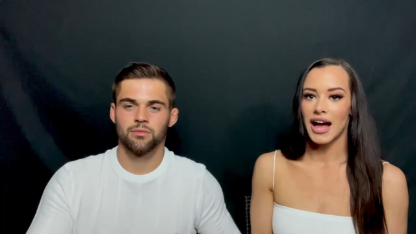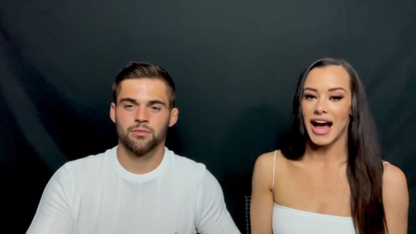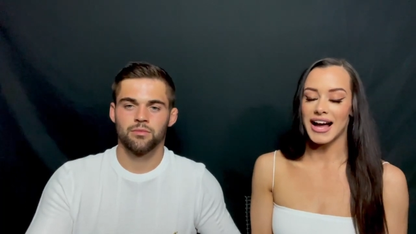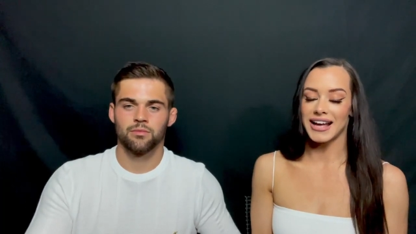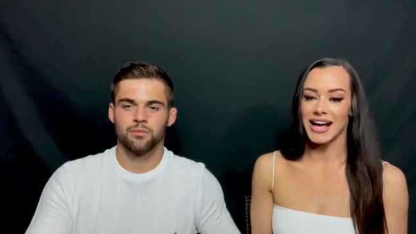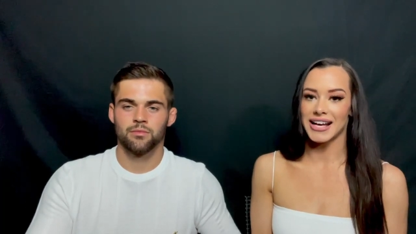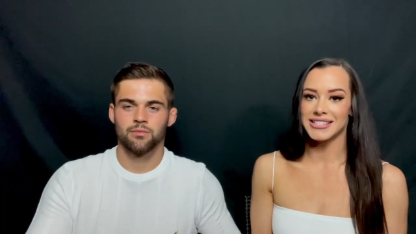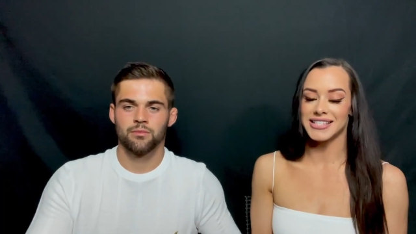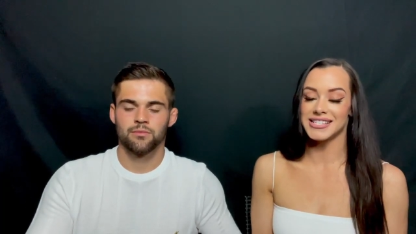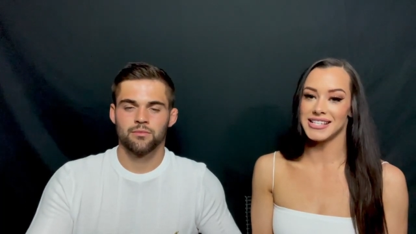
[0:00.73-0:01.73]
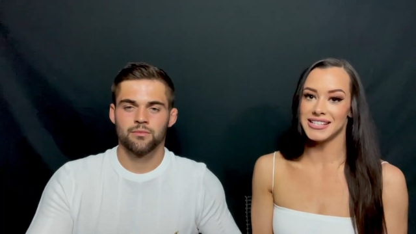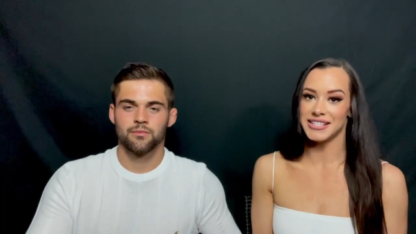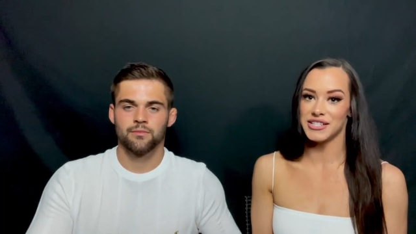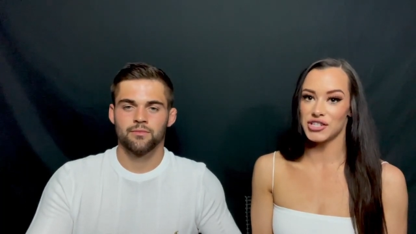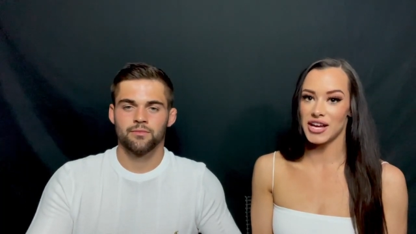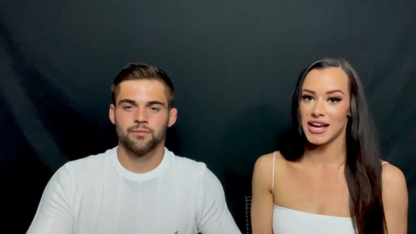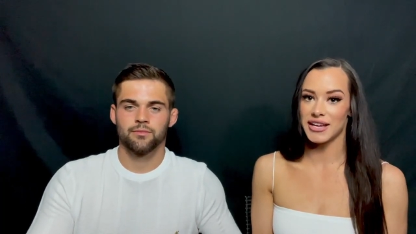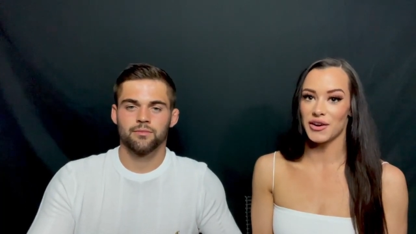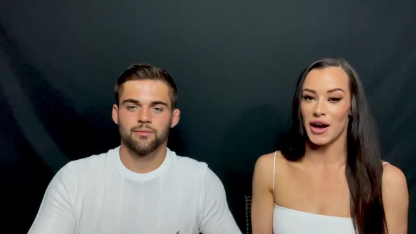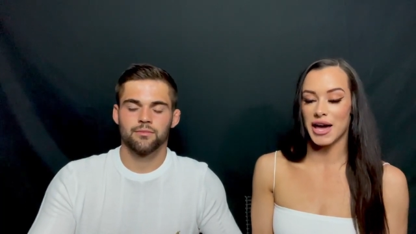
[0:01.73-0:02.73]
Speaker 1: Hi guys, this is Indy J,
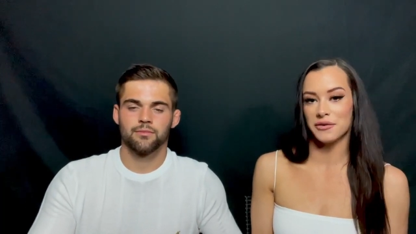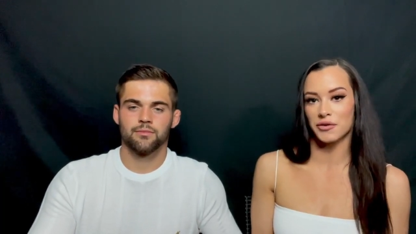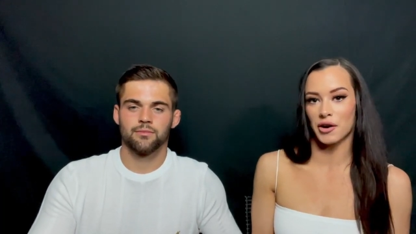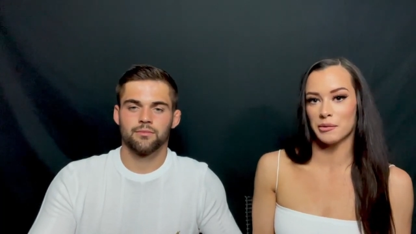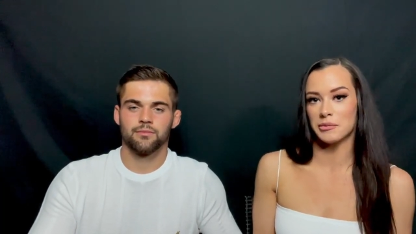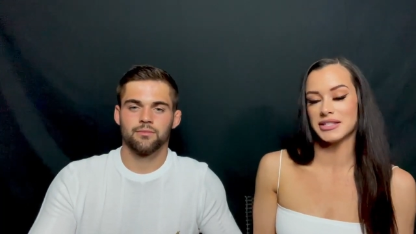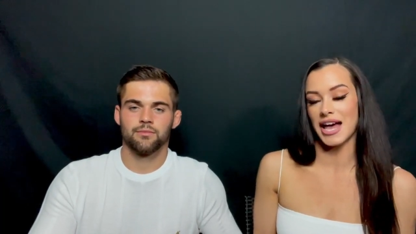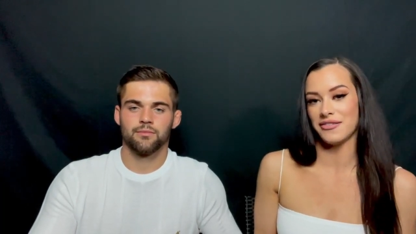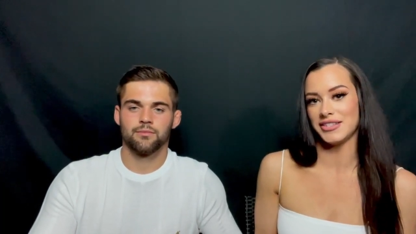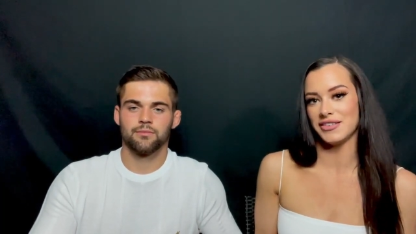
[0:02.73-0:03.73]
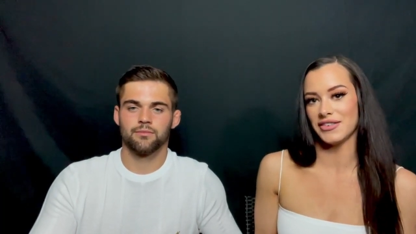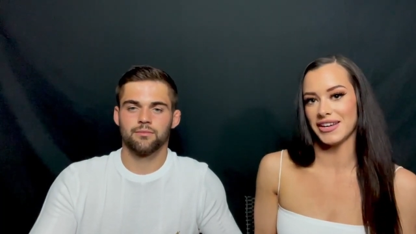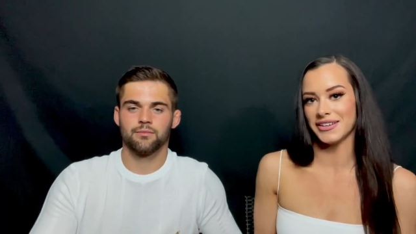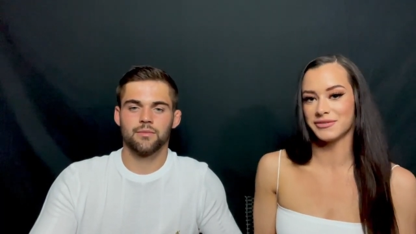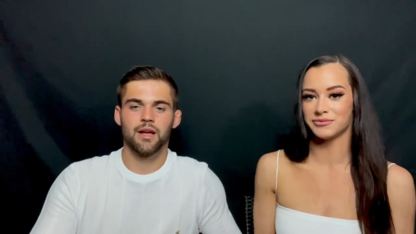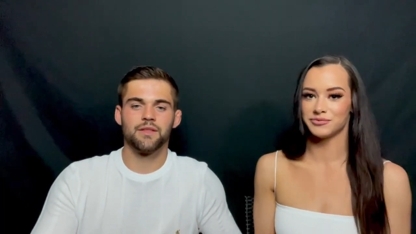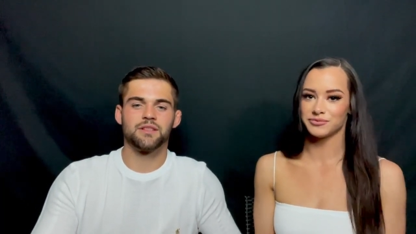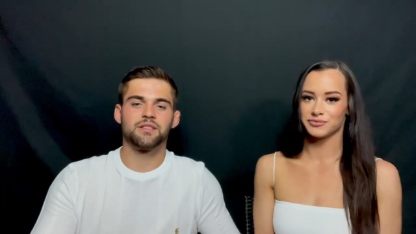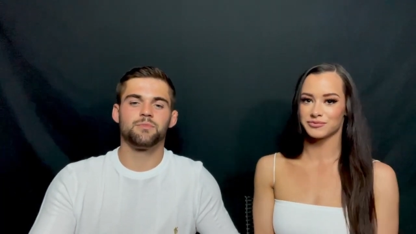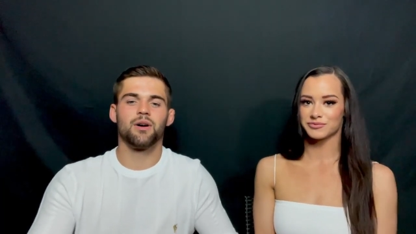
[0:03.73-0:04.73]
your head of comms at FTV.
Speaker 2: And
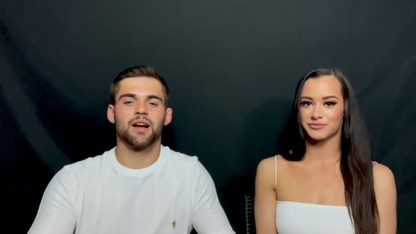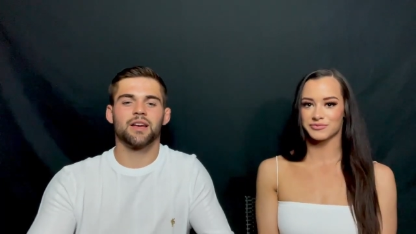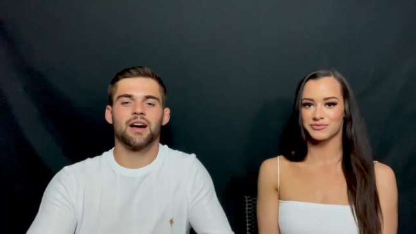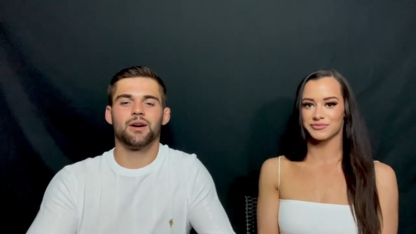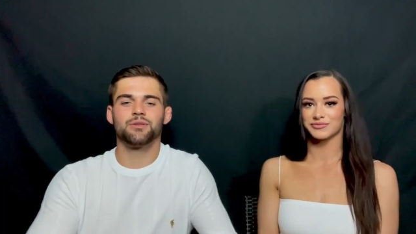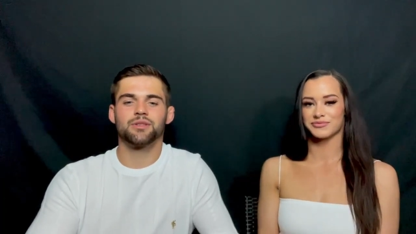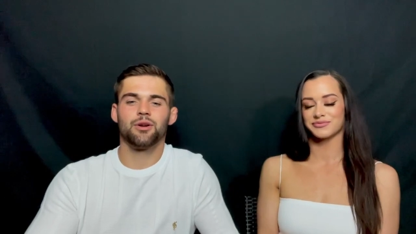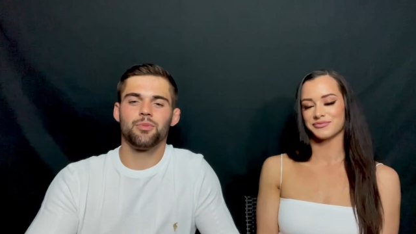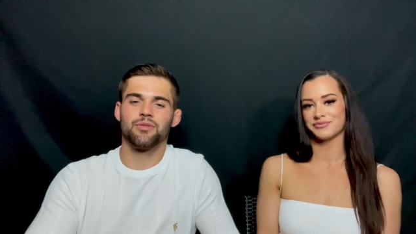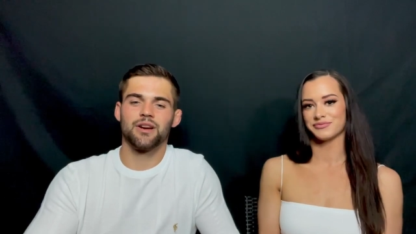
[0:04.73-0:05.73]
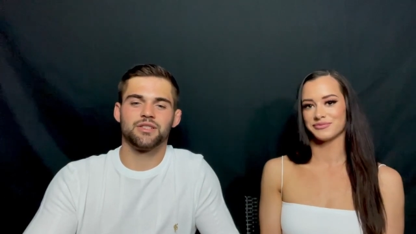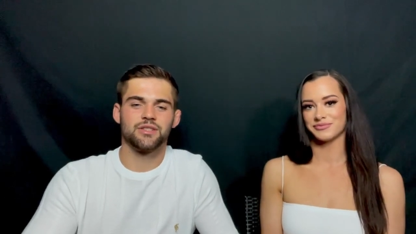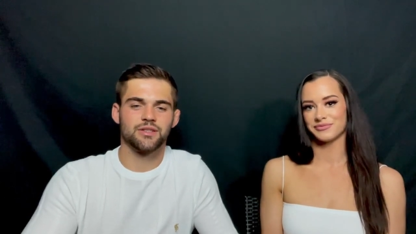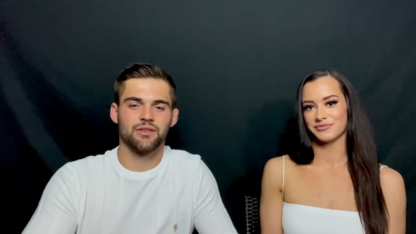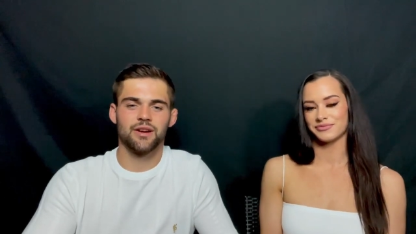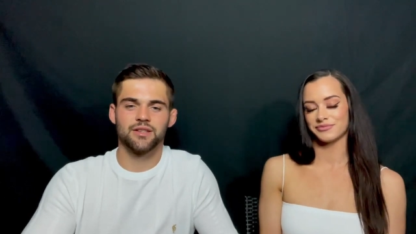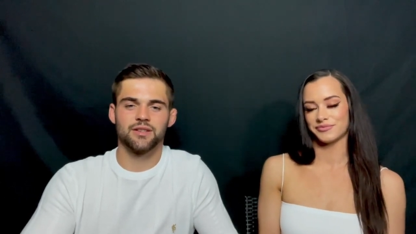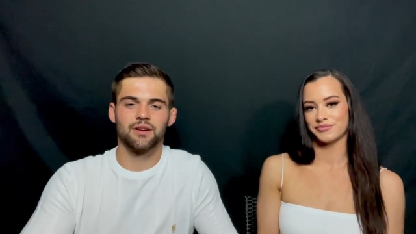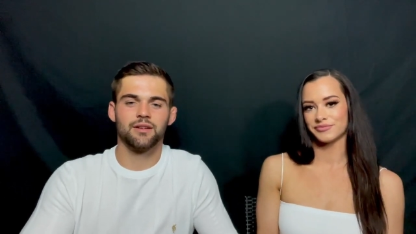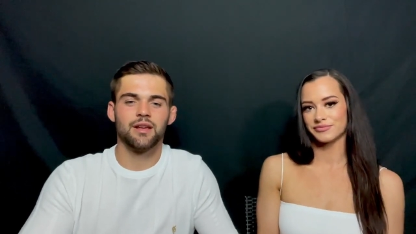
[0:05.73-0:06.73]
this is Mike Howes, operations
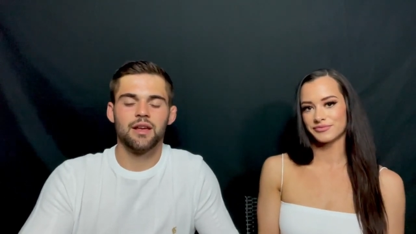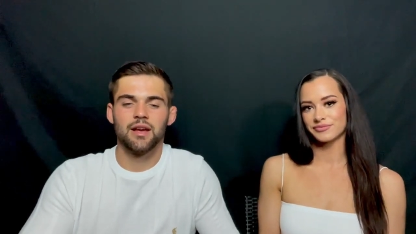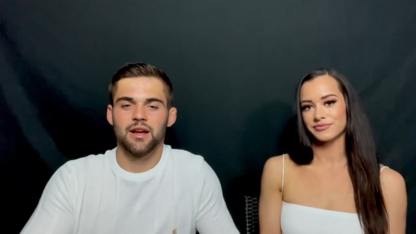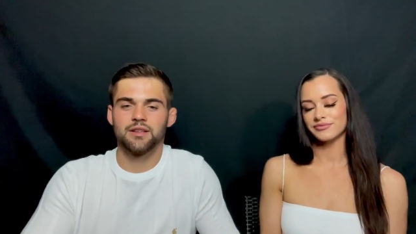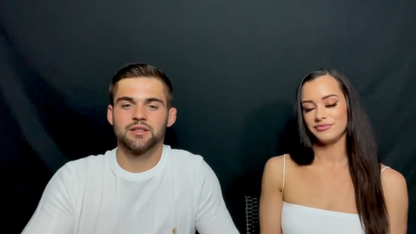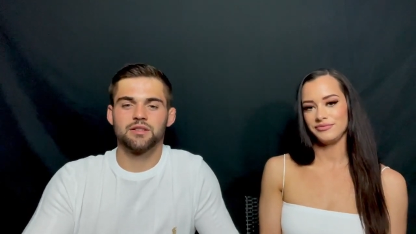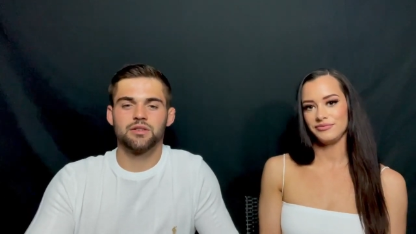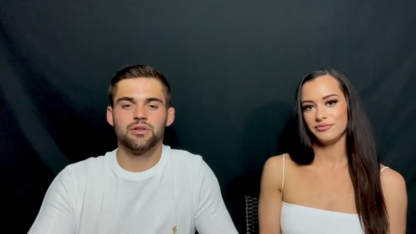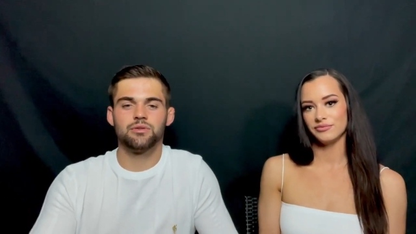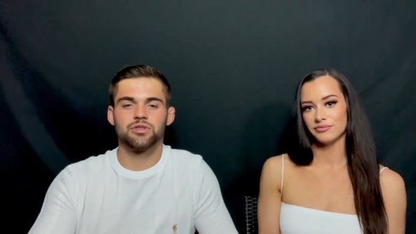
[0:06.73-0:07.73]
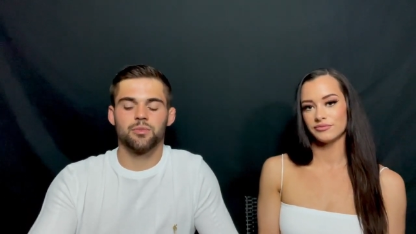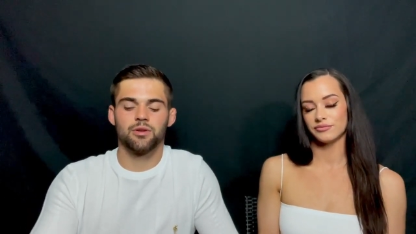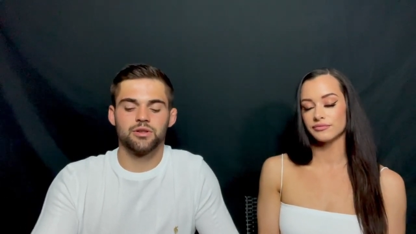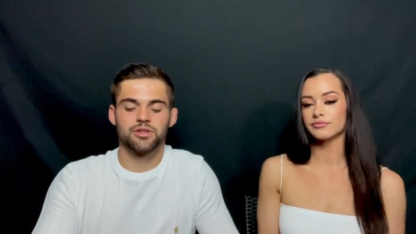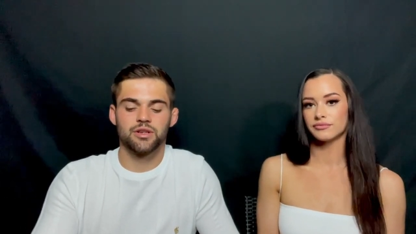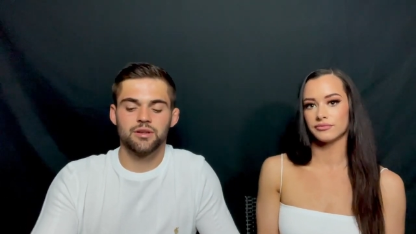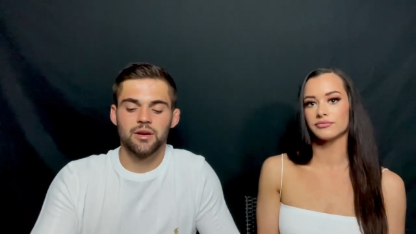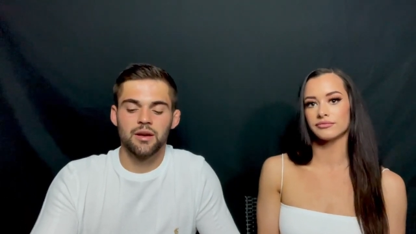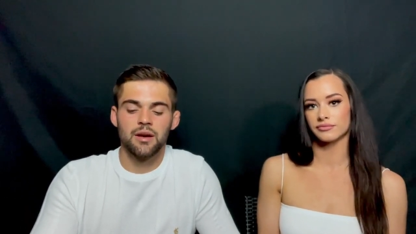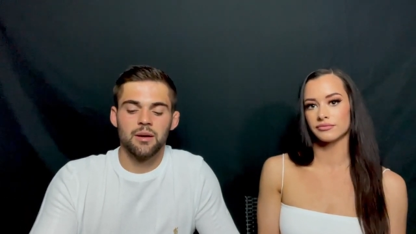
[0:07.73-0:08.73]
director. And this is a huge apology,
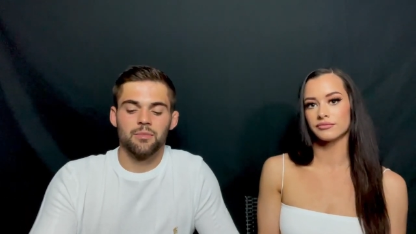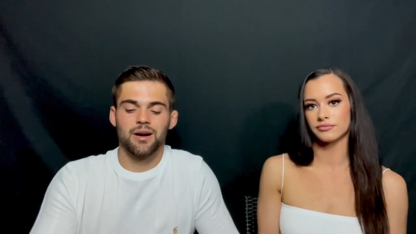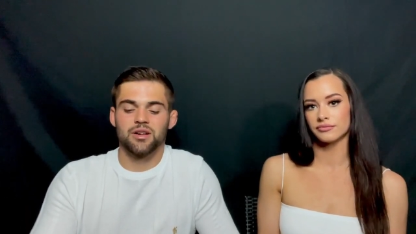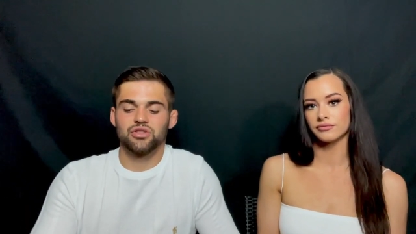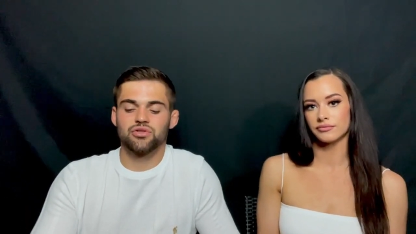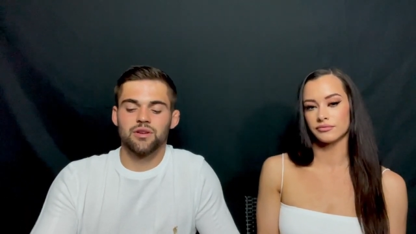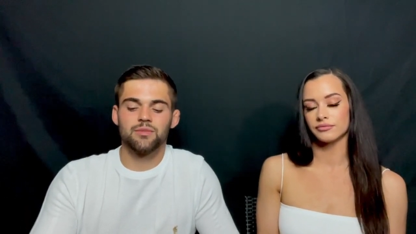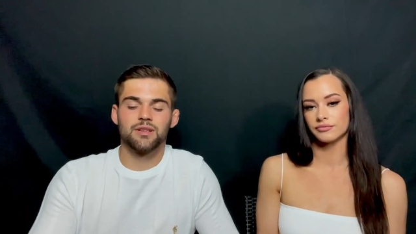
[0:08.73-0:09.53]
but our streaming